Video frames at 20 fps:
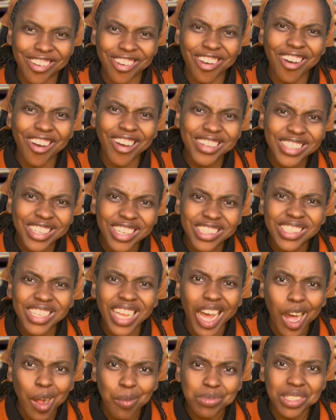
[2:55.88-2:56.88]
God has
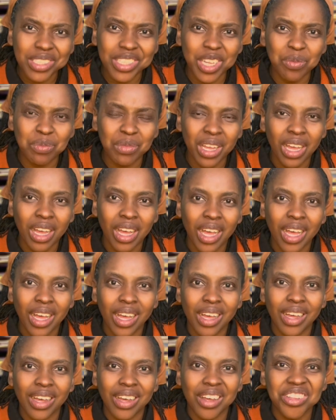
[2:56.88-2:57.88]
helped them.
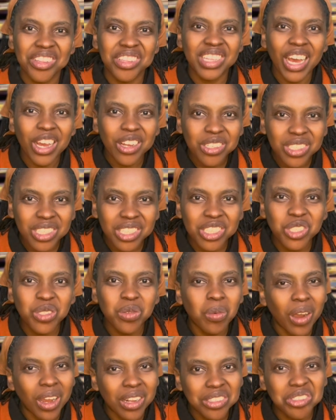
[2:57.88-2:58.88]
That is
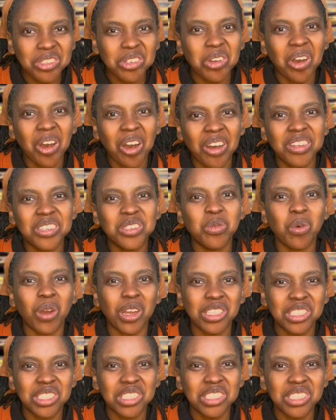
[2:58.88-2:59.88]
what God
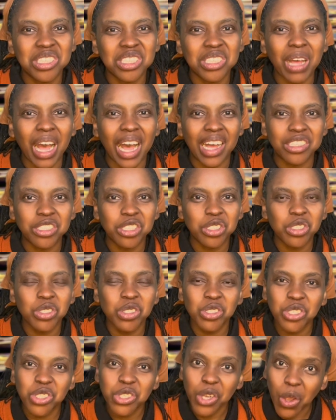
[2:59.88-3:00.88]
wants us to
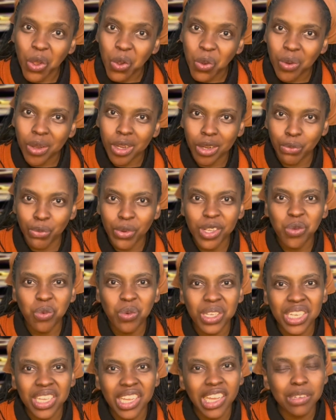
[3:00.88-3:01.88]
show when
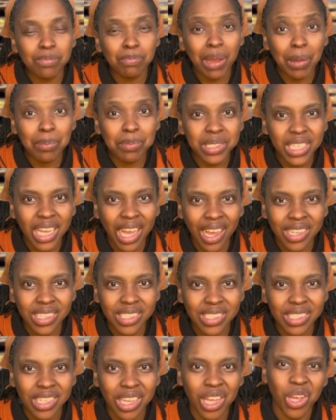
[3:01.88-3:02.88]
we get
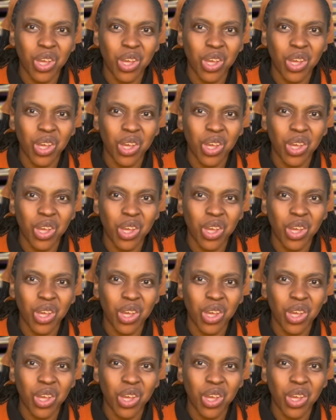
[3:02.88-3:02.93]
baptized.